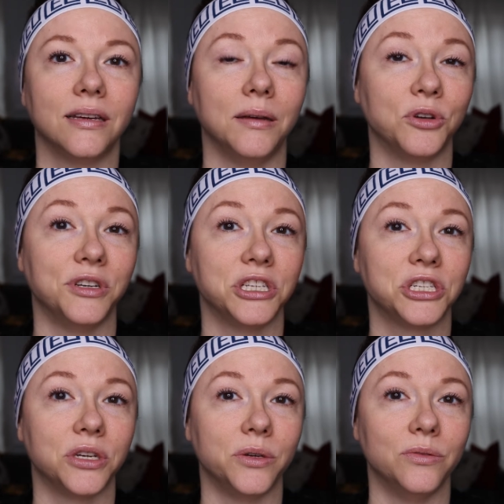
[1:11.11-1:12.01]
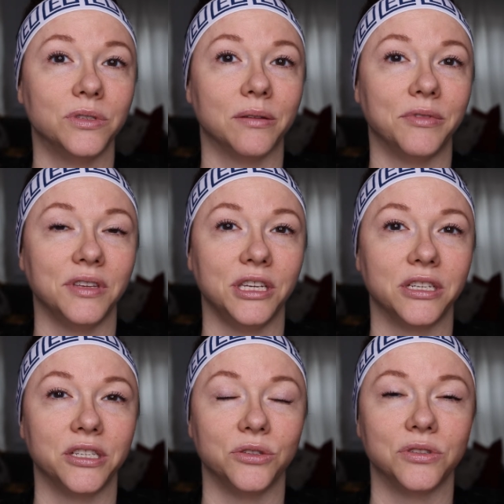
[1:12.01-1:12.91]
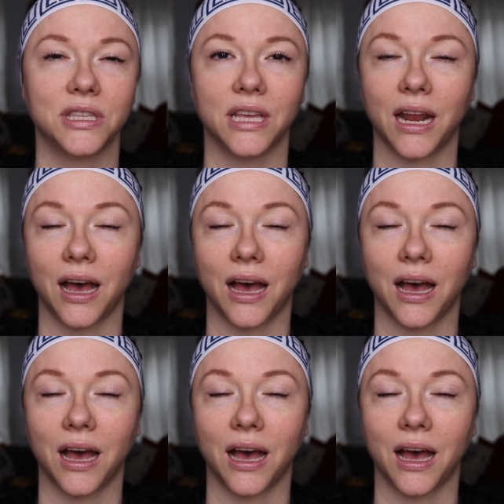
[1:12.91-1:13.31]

I'm going to show you some of the issues that